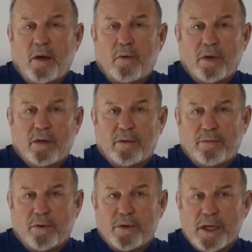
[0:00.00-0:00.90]
We give them
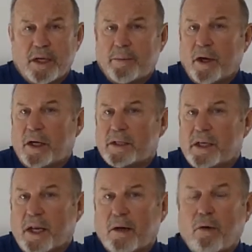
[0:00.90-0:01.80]
fluids, antibiotics, and
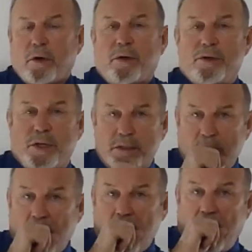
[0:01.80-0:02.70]
anticholinergics,
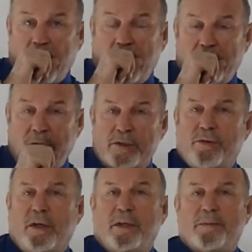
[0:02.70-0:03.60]
and they'll
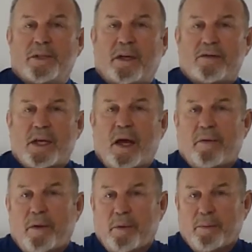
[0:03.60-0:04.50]
straighten themselves out,
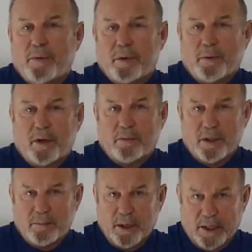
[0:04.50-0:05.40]
and then we put them on a
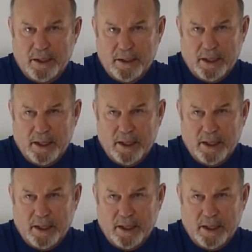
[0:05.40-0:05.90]
really bland diet.